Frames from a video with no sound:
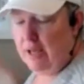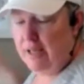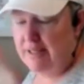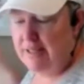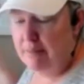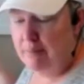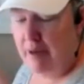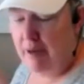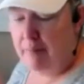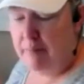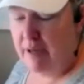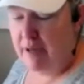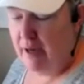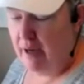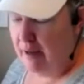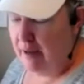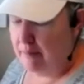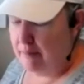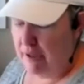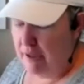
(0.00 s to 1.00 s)
Because it might be a
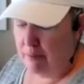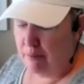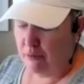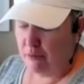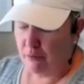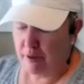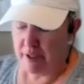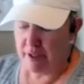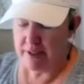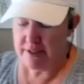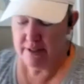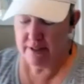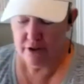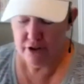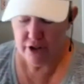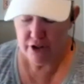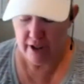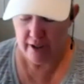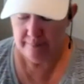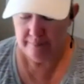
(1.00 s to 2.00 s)
hot minute before it gets
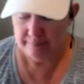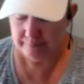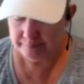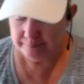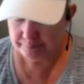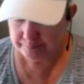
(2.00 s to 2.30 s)
touched again.